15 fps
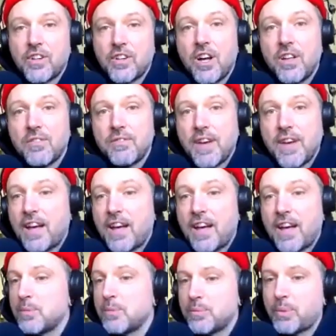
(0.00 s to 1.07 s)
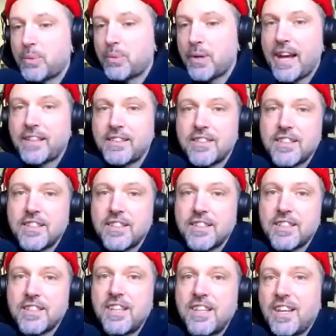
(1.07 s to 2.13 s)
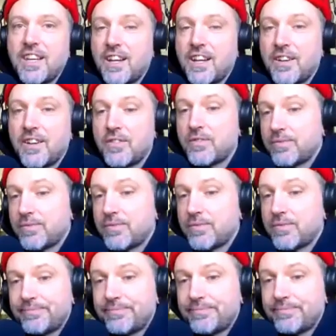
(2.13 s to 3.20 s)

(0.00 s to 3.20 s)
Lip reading: These are all valuable practices of